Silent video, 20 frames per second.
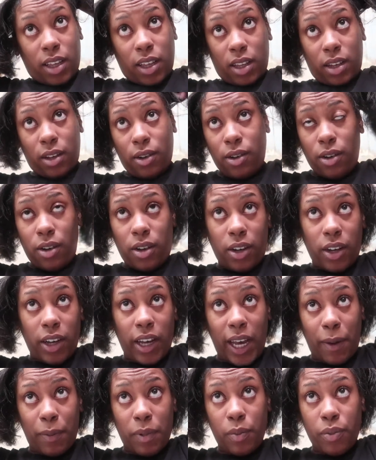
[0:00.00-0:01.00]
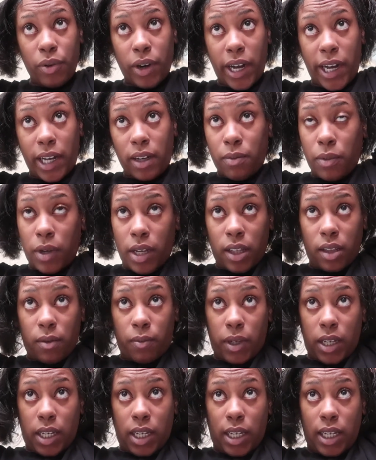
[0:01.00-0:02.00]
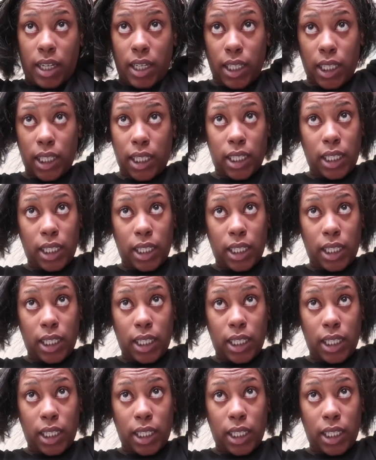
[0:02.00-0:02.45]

Oh, happy Pride Month, because